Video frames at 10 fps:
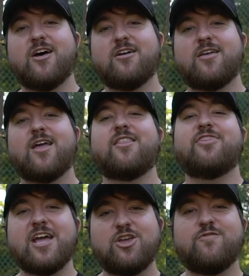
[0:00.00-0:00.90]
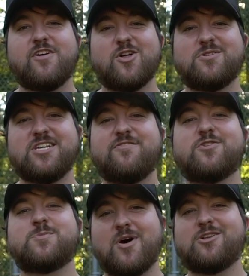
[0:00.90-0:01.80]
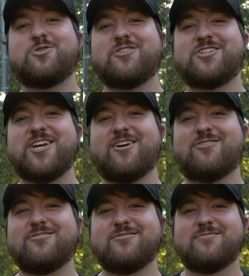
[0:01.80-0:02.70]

luck, and thank you, Velo Tee, for sponsoring the channel.